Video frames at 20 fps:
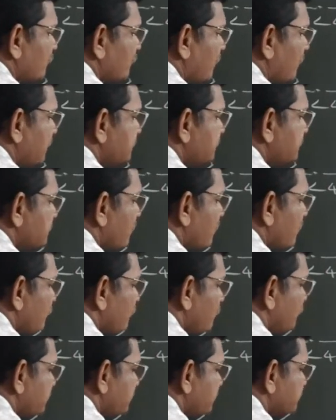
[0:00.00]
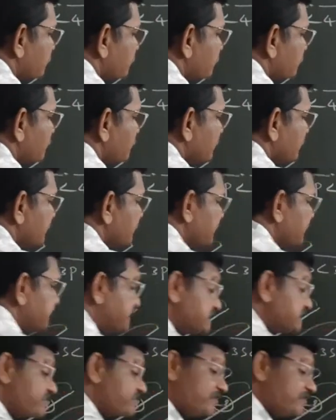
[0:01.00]
what is half-bow principle?
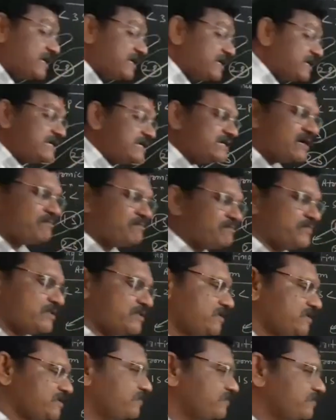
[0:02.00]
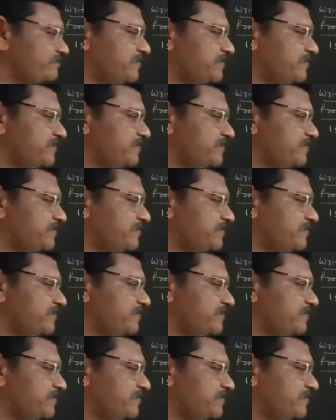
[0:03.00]
It is building up.